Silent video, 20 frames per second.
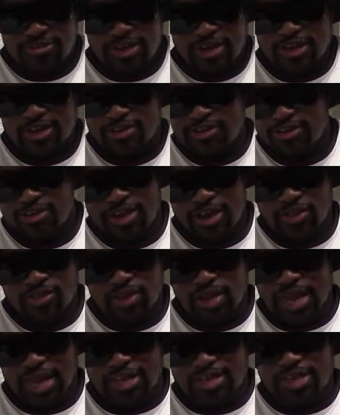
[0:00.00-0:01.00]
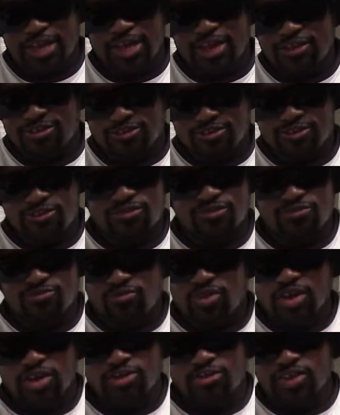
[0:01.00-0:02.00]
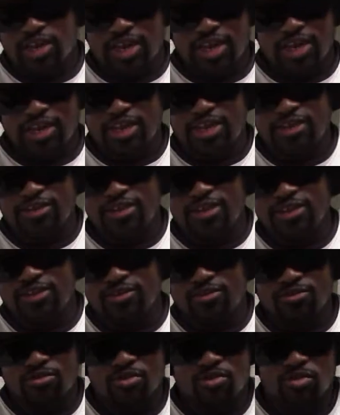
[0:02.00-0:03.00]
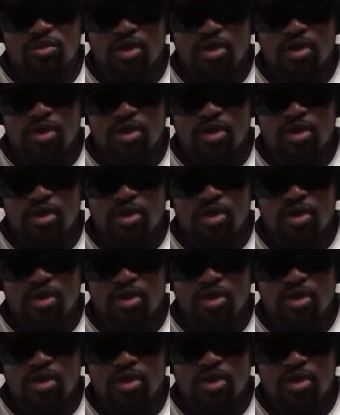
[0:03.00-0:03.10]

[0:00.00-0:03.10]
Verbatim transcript: ain't nothing like that. It's just footage that he didn't